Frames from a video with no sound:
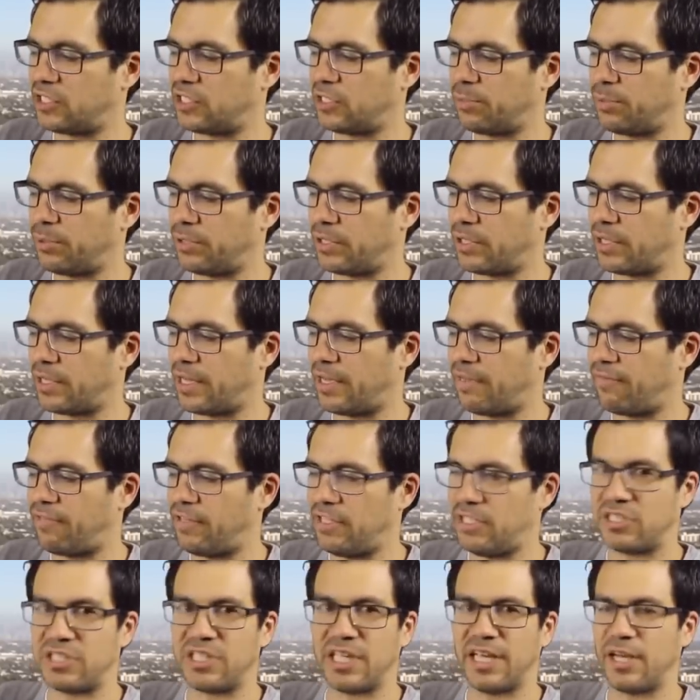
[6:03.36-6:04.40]
disciplined life.
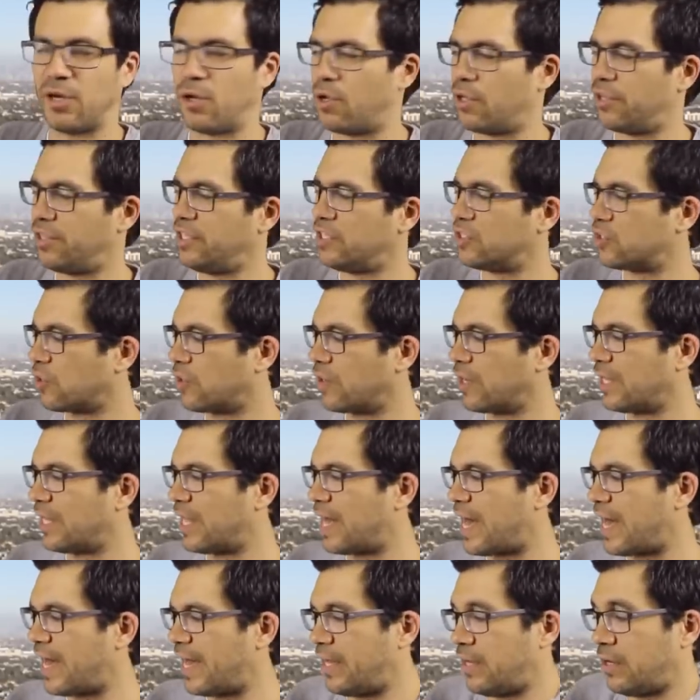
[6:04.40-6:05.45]
He's saying all these are a
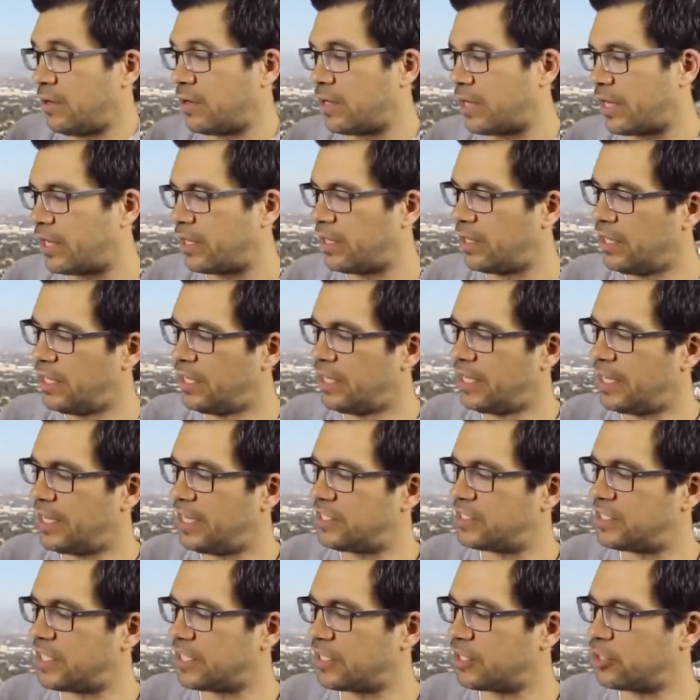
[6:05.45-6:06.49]
lie, okay?
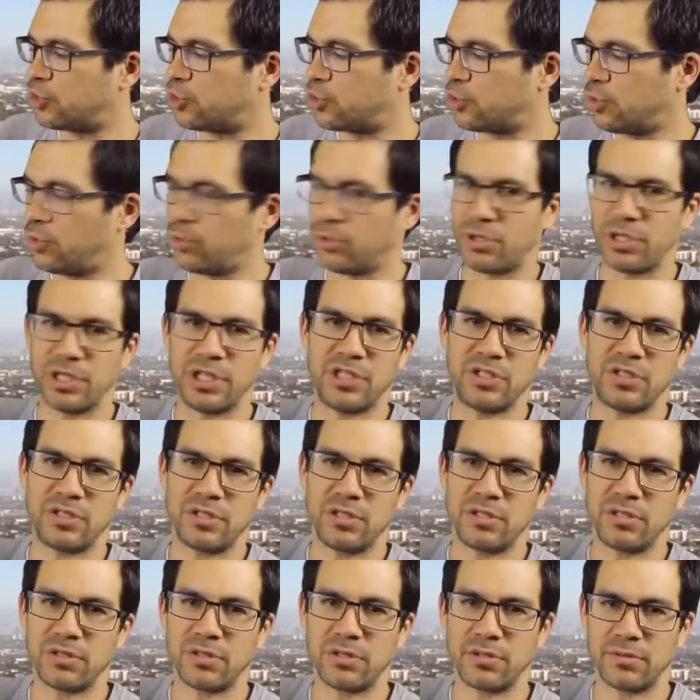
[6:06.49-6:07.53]
He's saying the truth
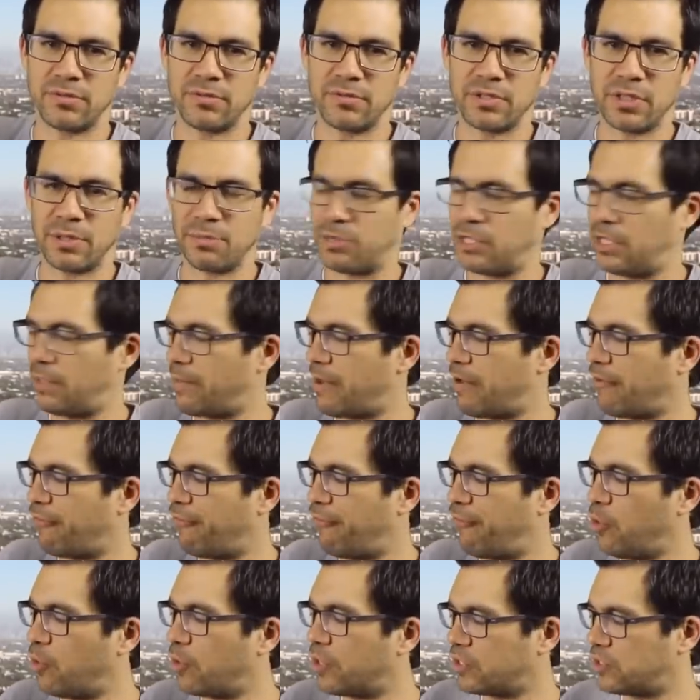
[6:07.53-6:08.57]
is something
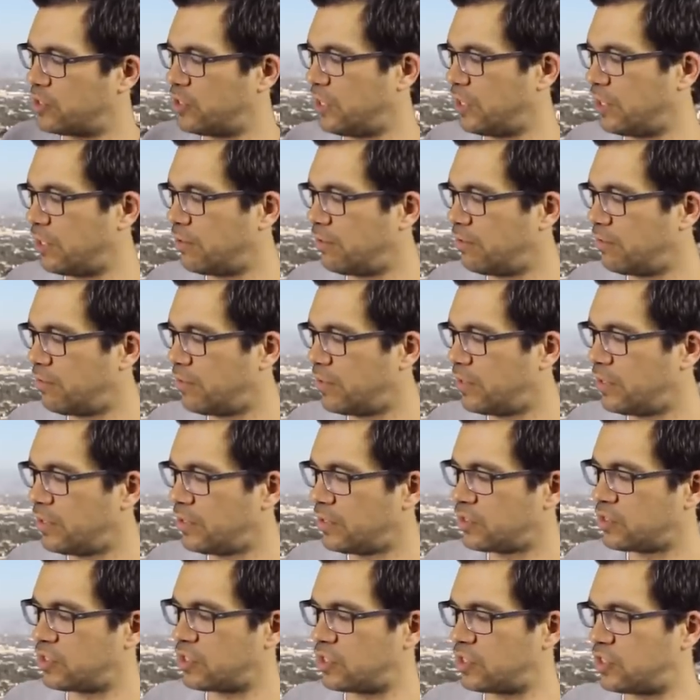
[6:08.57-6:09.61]
about focusing,
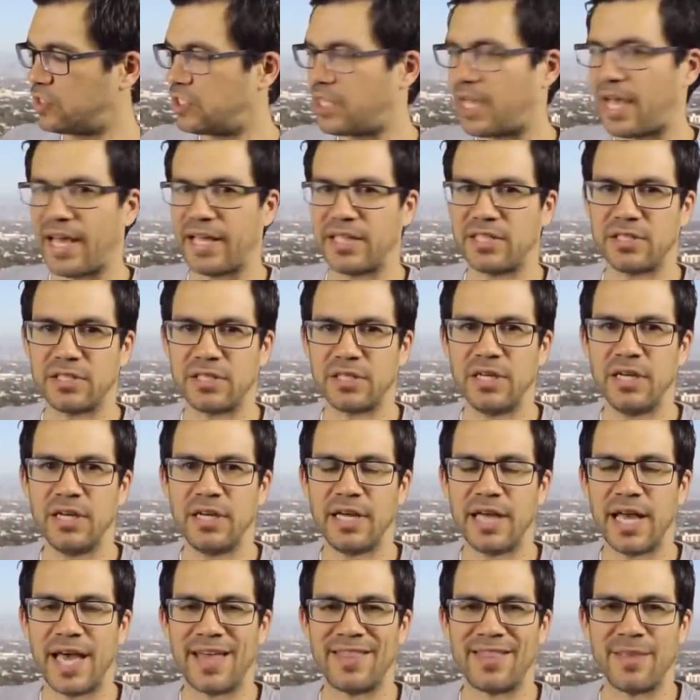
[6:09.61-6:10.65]
success,
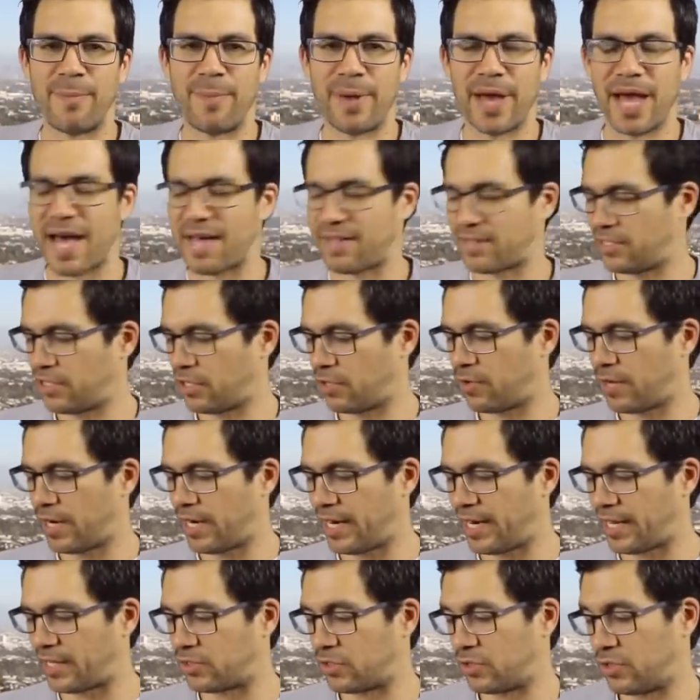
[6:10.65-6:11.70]
and the path to
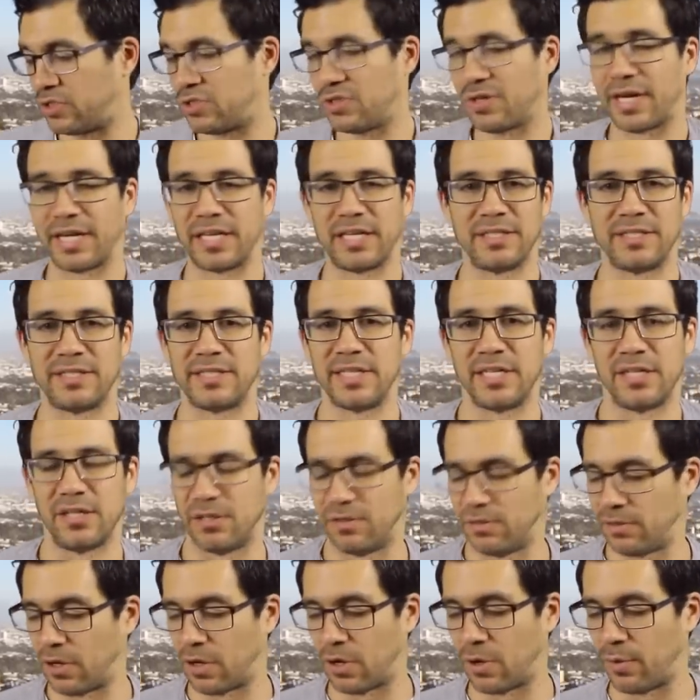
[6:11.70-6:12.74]
great answers. So I can
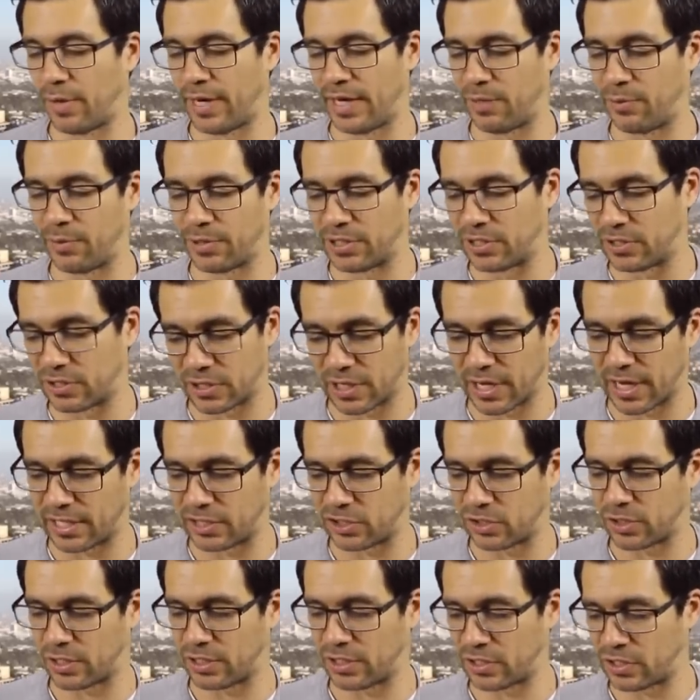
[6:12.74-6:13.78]
tell already what this
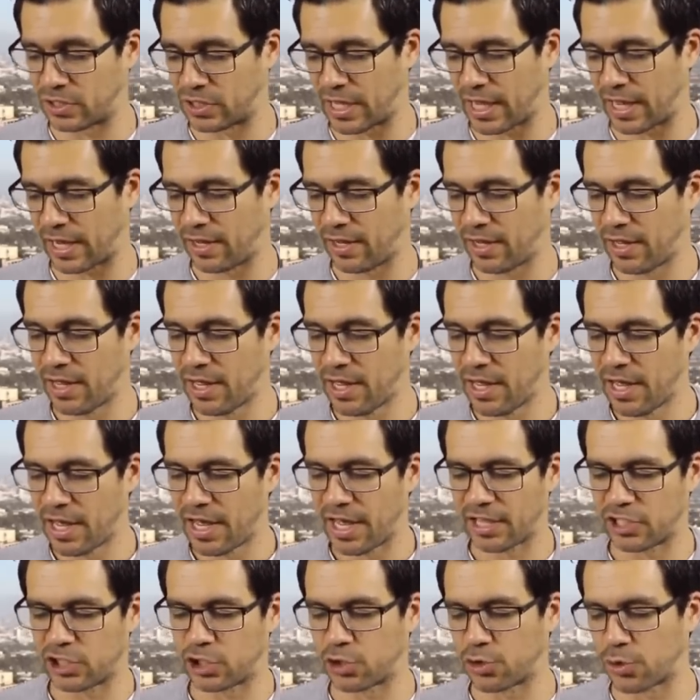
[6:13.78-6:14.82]
guy's trying to say.
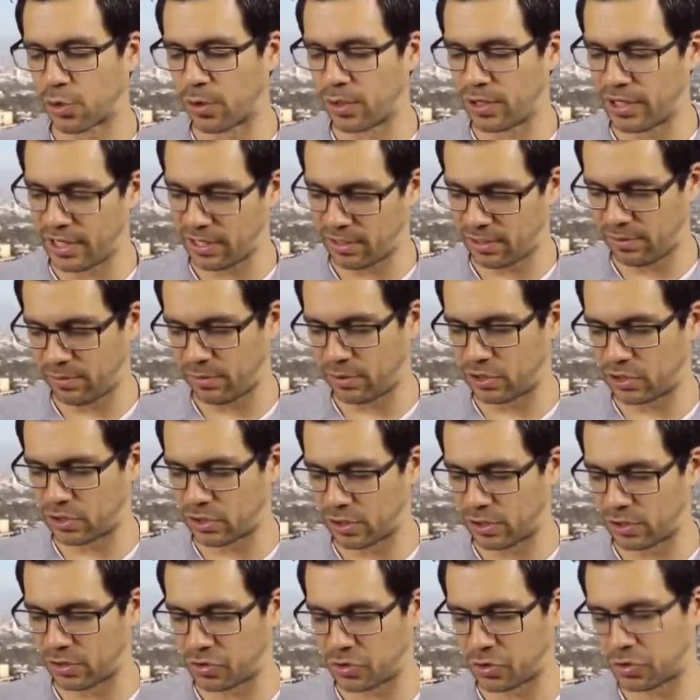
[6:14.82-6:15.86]
Extraordinary
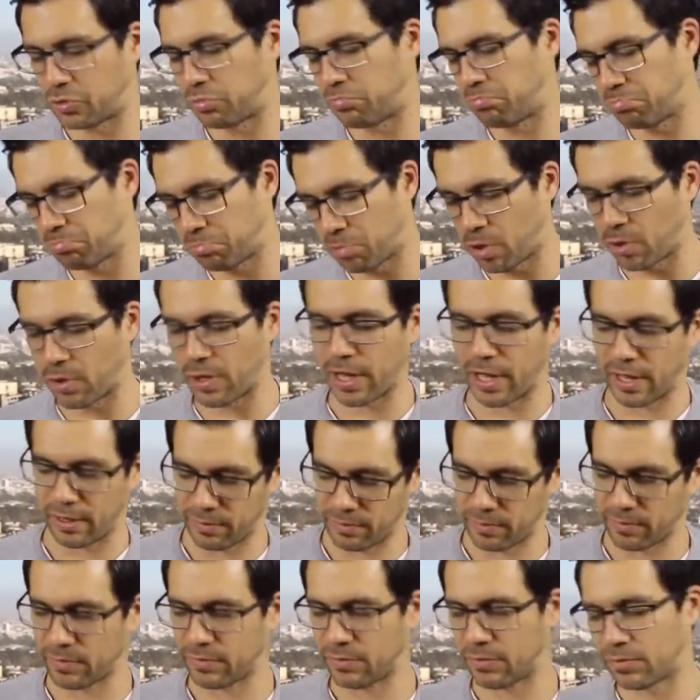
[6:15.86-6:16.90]
results,
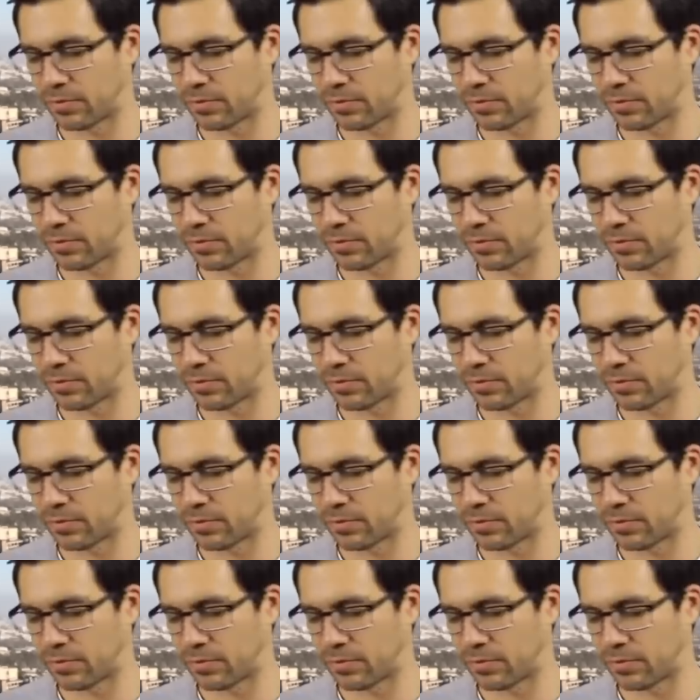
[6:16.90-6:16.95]
okay.